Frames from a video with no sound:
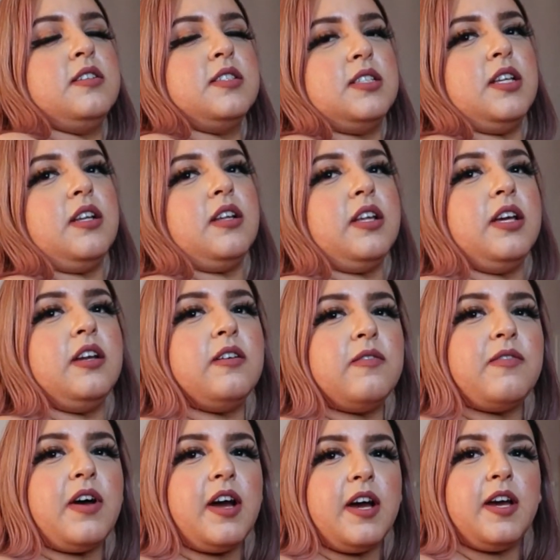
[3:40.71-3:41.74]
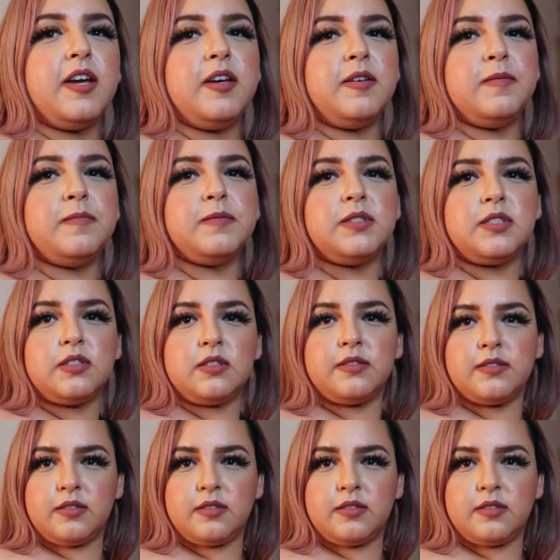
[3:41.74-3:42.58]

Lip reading: Selena vibes.